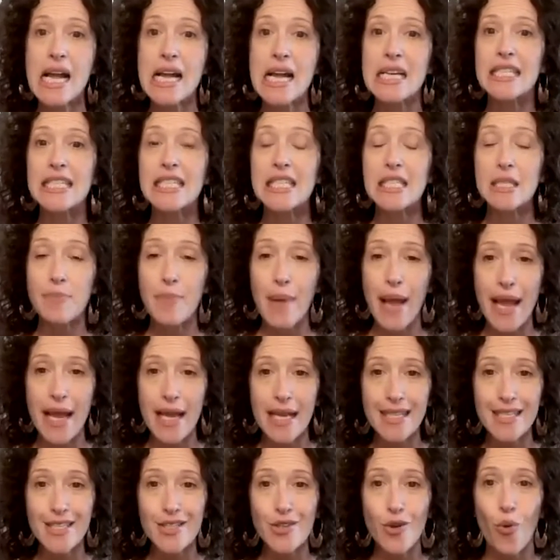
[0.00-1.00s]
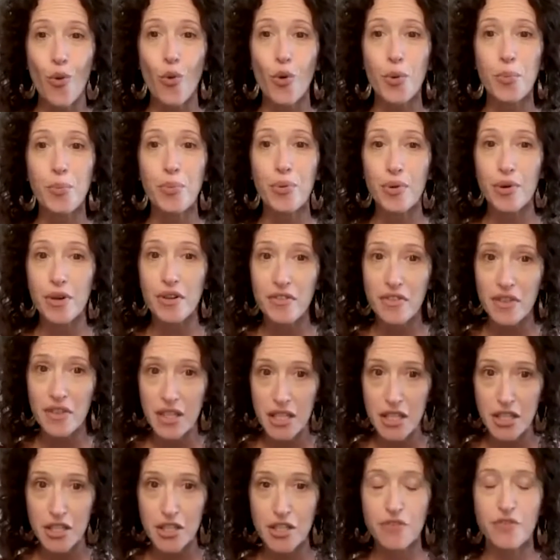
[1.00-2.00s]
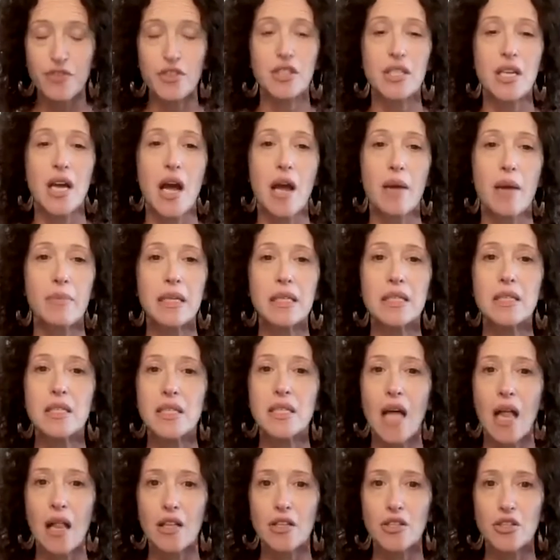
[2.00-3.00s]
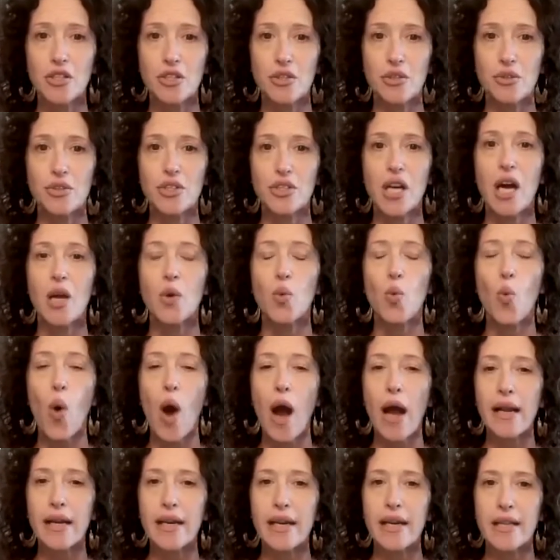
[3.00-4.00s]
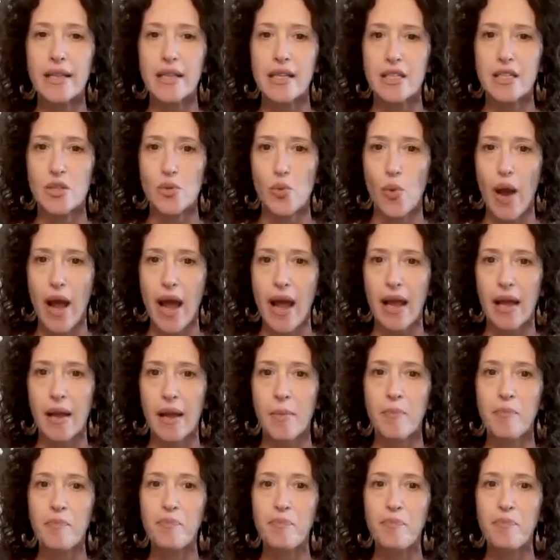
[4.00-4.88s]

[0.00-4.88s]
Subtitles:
space, or privilege for time in solitude to unwind in this way.